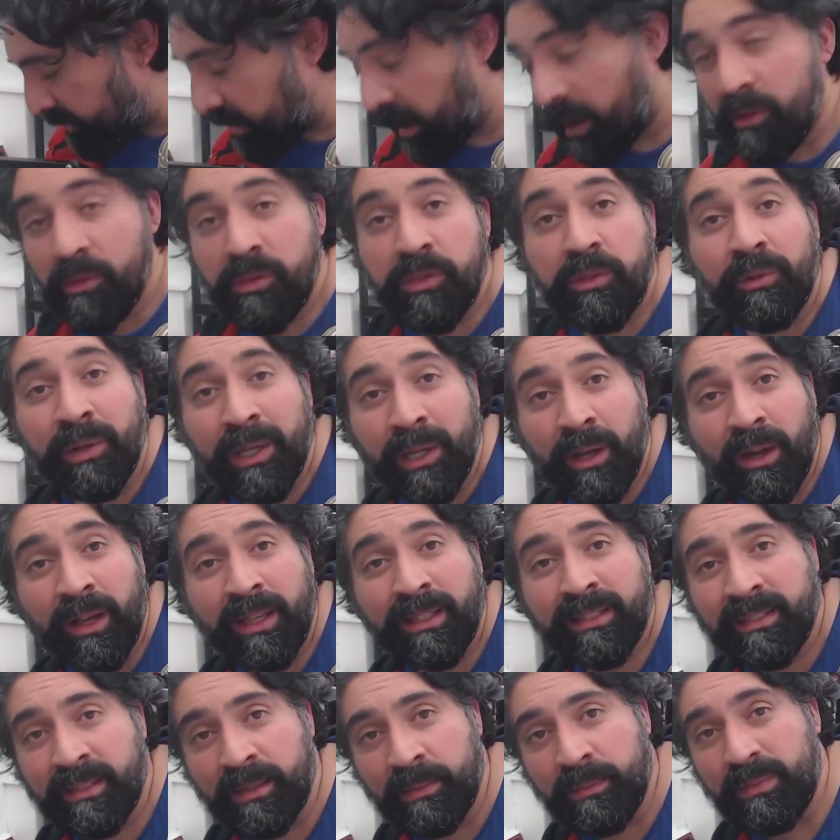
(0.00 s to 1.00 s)
out 3
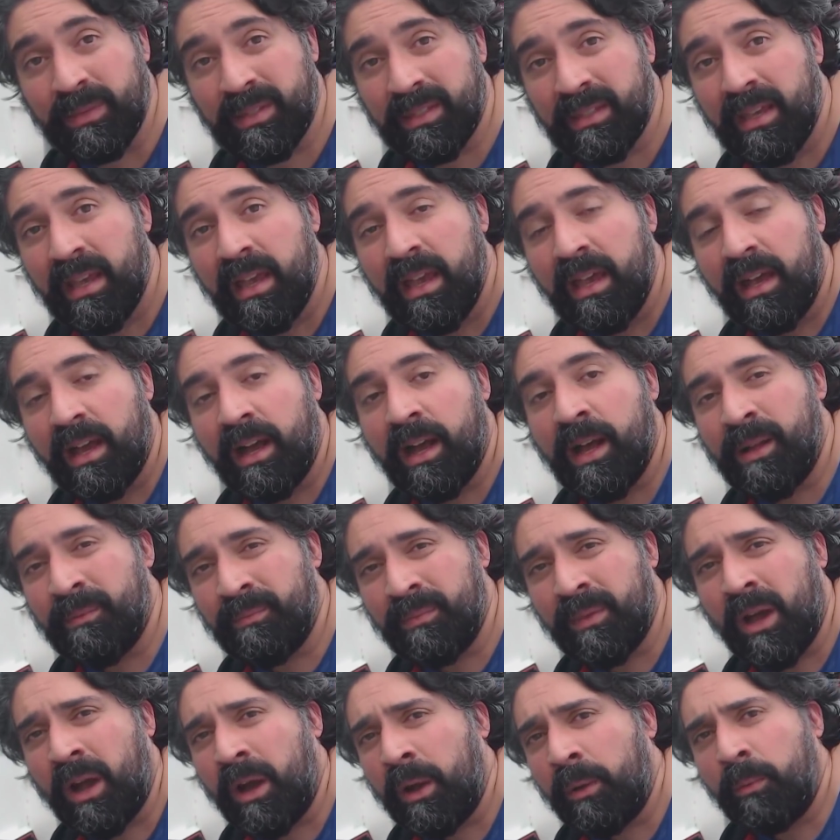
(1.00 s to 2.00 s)
items.
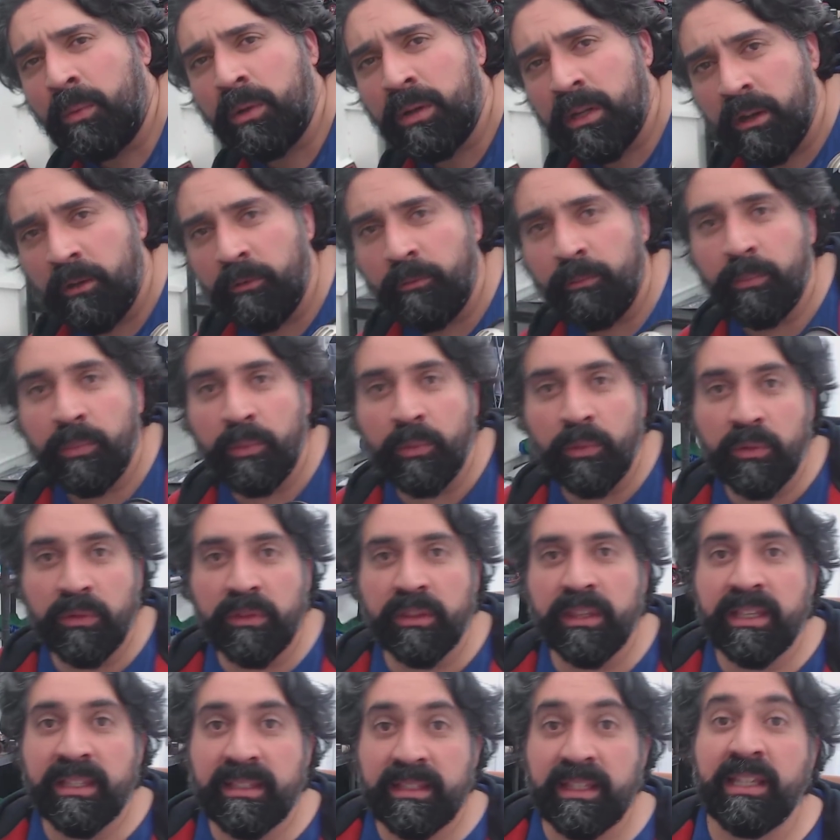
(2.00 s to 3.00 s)
I wouldn't have
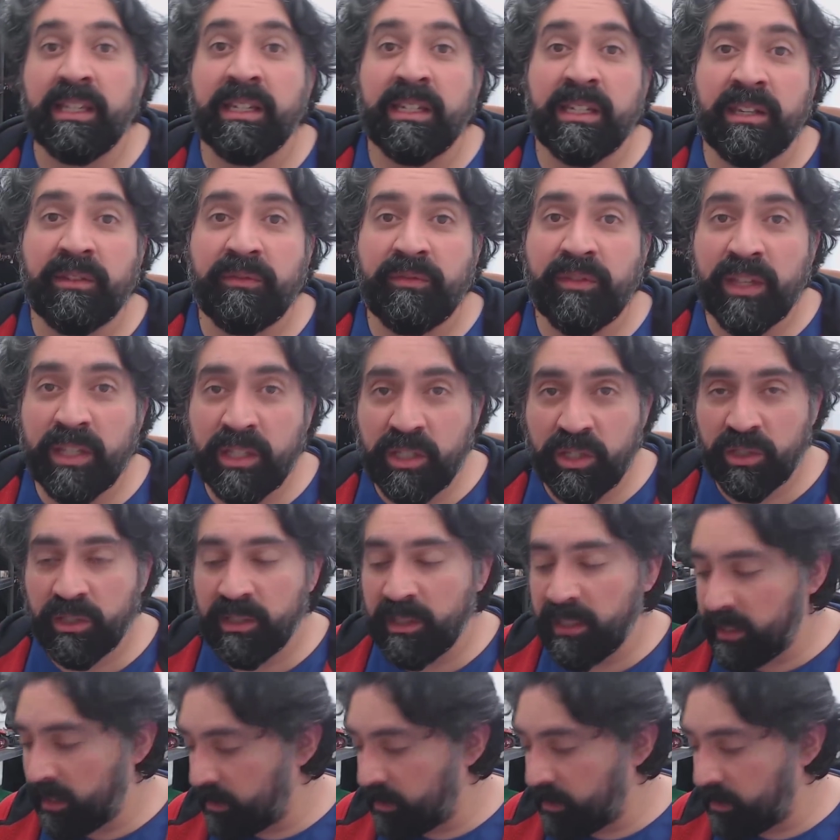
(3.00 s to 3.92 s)
bought these individually